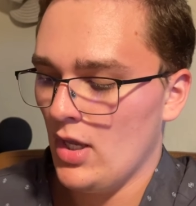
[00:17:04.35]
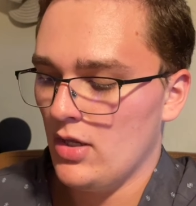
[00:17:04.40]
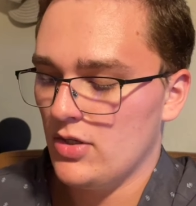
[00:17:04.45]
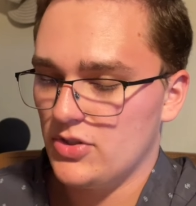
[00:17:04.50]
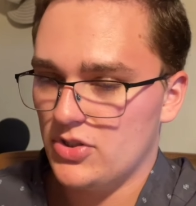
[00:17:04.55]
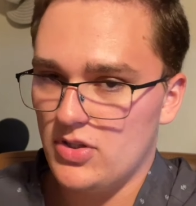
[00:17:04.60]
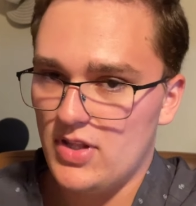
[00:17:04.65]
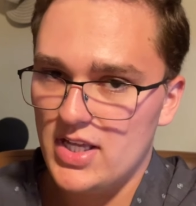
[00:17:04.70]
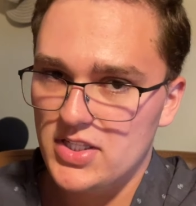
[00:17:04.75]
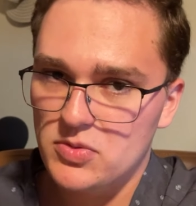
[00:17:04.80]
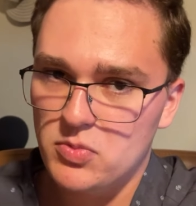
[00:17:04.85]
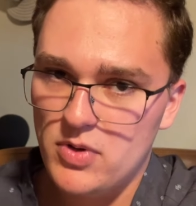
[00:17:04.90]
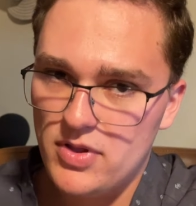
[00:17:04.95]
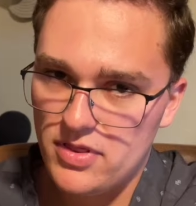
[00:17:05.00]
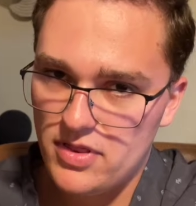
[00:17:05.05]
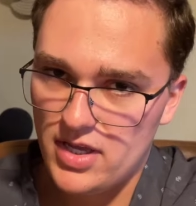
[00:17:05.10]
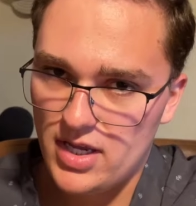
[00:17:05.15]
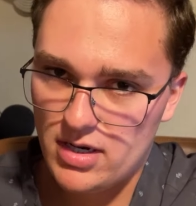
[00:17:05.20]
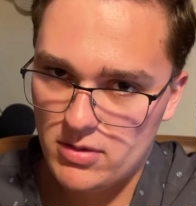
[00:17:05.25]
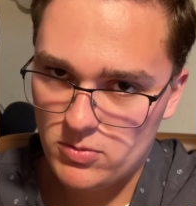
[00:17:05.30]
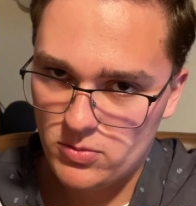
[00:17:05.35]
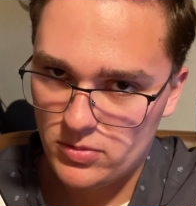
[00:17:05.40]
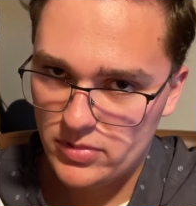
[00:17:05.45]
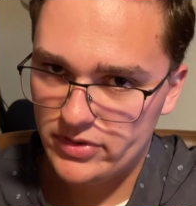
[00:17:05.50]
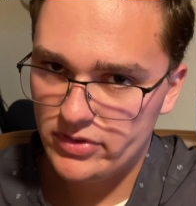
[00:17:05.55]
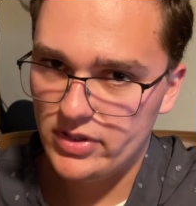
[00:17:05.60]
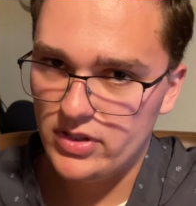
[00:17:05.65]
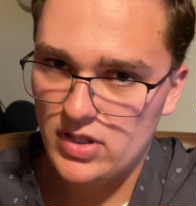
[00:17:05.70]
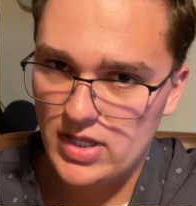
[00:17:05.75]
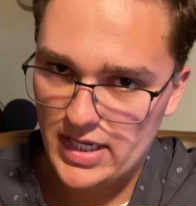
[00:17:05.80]
So that's one thing I
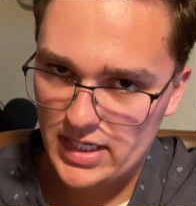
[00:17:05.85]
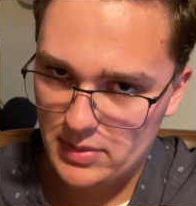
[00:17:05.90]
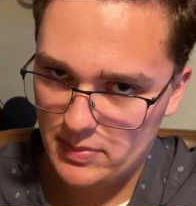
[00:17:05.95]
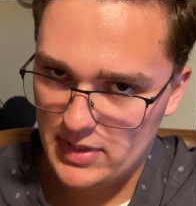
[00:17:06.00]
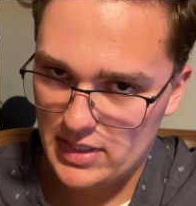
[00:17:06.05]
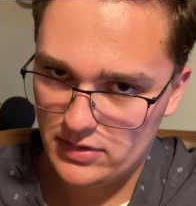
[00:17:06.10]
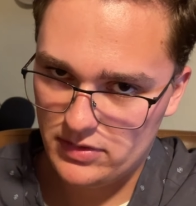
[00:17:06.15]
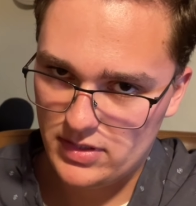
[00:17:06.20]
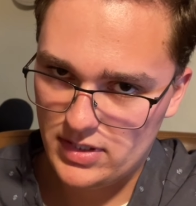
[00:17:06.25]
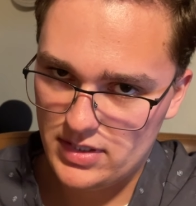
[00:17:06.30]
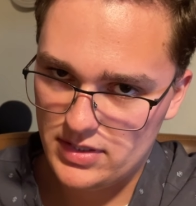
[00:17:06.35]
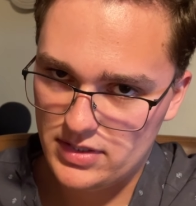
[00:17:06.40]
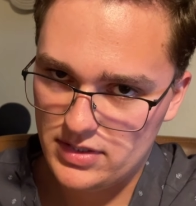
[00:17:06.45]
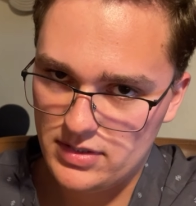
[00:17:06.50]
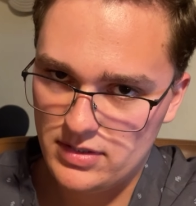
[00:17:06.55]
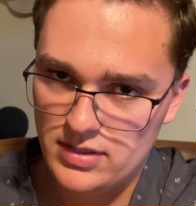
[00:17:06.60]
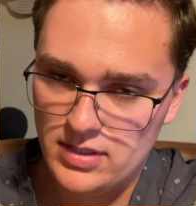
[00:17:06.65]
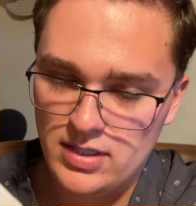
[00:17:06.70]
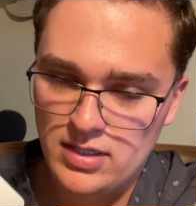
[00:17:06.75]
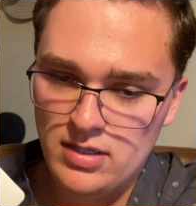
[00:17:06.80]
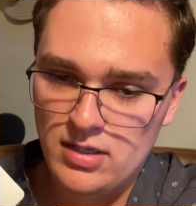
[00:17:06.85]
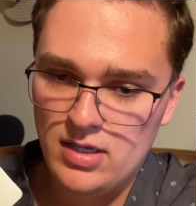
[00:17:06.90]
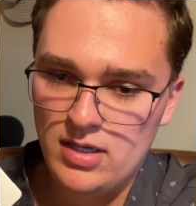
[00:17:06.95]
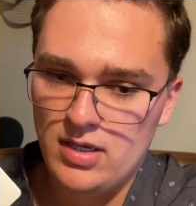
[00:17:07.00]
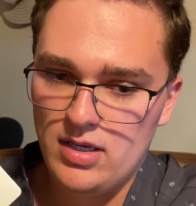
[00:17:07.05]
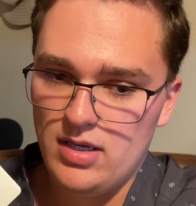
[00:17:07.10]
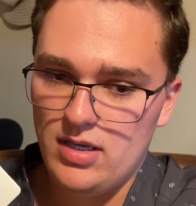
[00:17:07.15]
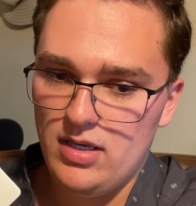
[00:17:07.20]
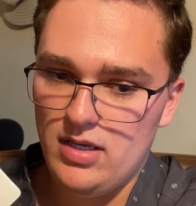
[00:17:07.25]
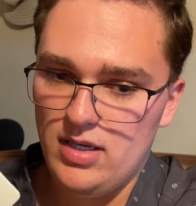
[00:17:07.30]
really like about this.
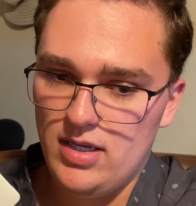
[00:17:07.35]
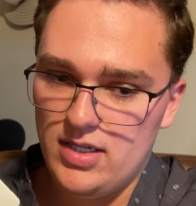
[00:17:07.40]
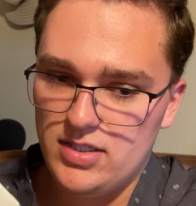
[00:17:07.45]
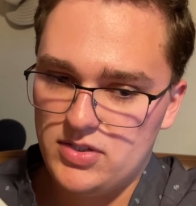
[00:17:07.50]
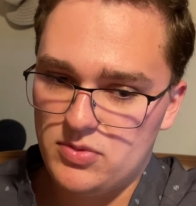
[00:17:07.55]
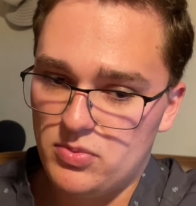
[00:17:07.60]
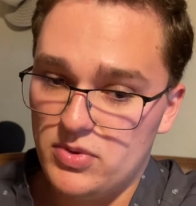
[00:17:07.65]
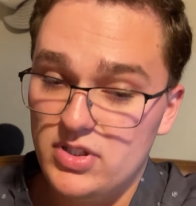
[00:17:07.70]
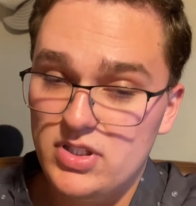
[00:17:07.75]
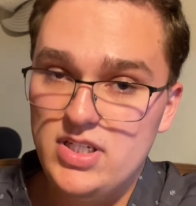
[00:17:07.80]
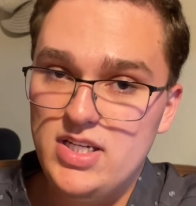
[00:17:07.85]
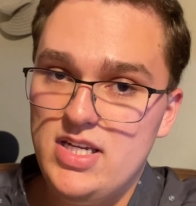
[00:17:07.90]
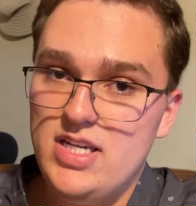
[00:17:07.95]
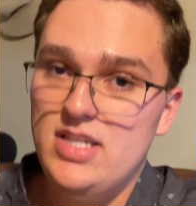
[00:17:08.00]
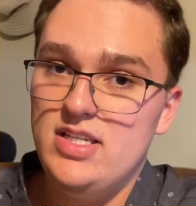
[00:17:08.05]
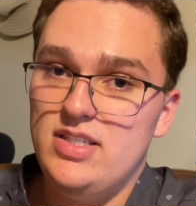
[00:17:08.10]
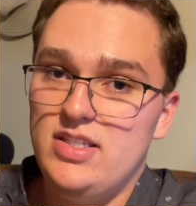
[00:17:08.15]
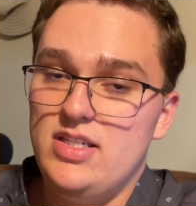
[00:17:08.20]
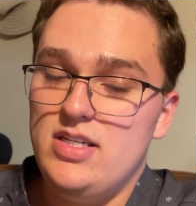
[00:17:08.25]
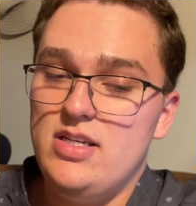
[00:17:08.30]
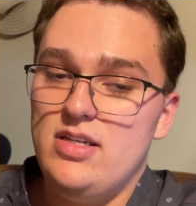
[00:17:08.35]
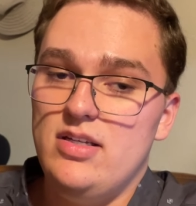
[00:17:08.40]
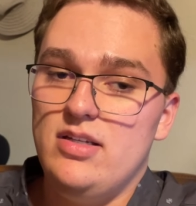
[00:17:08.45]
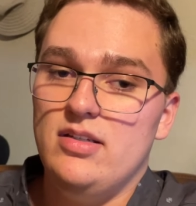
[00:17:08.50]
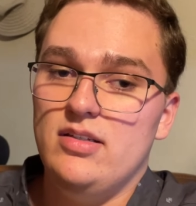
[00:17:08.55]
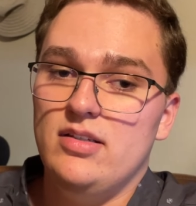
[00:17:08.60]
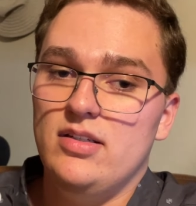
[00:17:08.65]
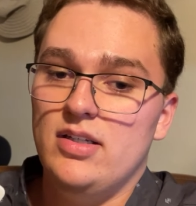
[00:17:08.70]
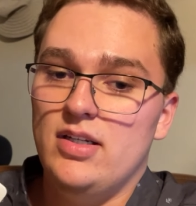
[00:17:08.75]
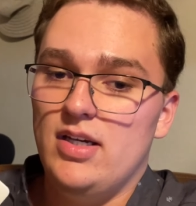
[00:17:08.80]
It's really easy.
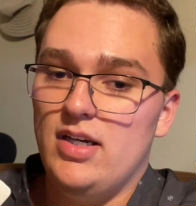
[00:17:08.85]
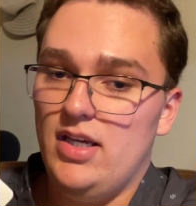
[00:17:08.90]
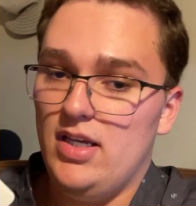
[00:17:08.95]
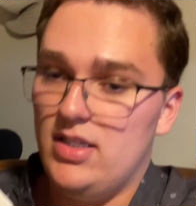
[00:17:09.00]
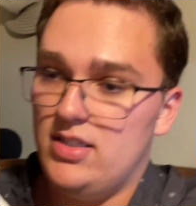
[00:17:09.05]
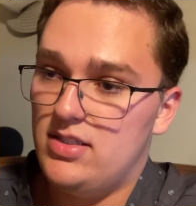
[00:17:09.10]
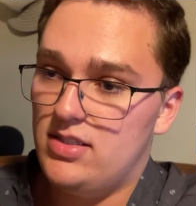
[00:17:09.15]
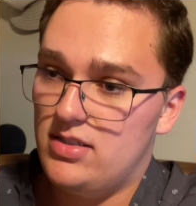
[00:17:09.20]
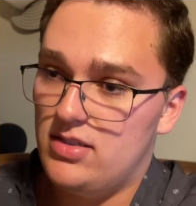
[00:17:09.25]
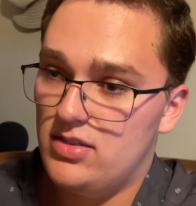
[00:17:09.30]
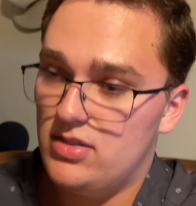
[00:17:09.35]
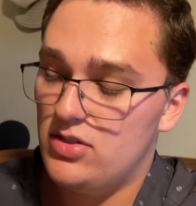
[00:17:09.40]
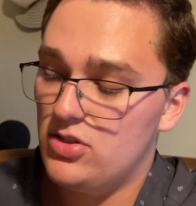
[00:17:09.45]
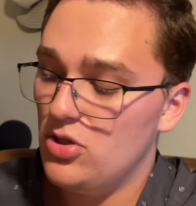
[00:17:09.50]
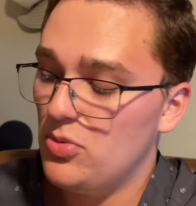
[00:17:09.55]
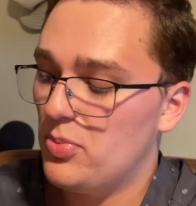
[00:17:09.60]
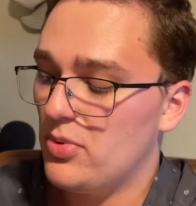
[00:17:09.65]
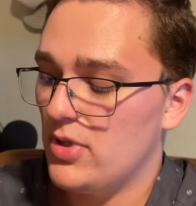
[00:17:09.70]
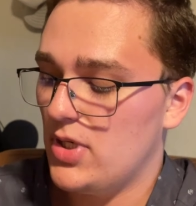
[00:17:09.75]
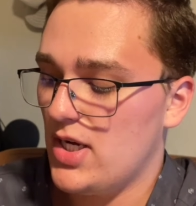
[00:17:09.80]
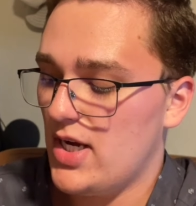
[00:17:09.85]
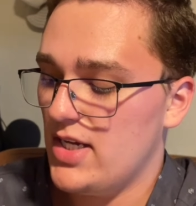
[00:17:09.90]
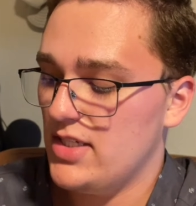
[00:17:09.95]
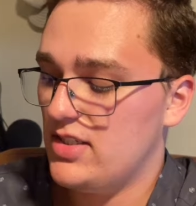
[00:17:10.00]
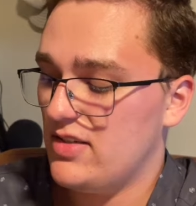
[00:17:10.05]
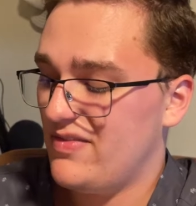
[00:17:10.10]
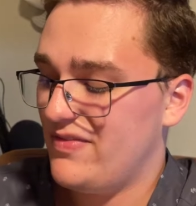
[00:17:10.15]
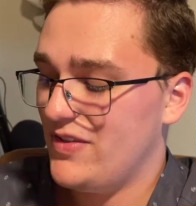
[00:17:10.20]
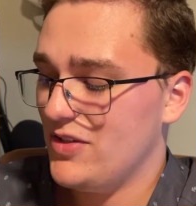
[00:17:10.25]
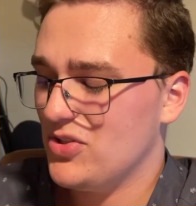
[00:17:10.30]
It's super nice.
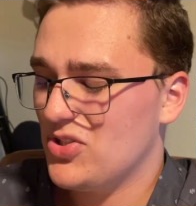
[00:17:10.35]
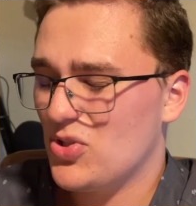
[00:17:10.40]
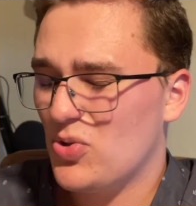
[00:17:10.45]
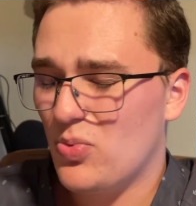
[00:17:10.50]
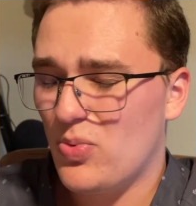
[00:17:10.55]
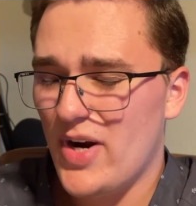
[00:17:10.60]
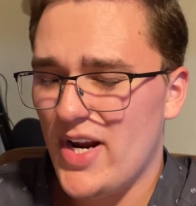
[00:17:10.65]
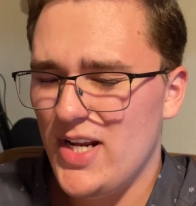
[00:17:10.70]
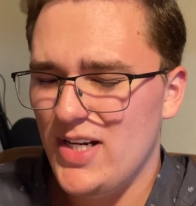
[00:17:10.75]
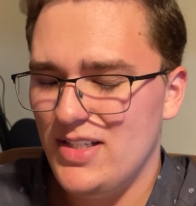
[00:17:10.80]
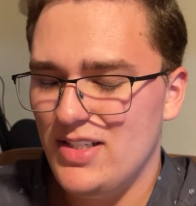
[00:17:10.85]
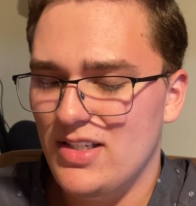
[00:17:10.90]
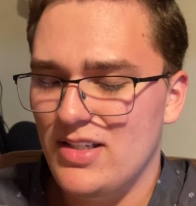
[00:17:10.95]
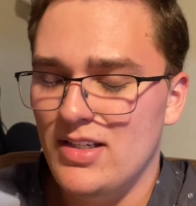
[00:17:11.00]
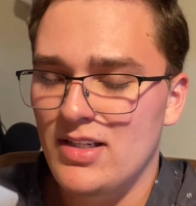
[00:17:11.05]
It feels great.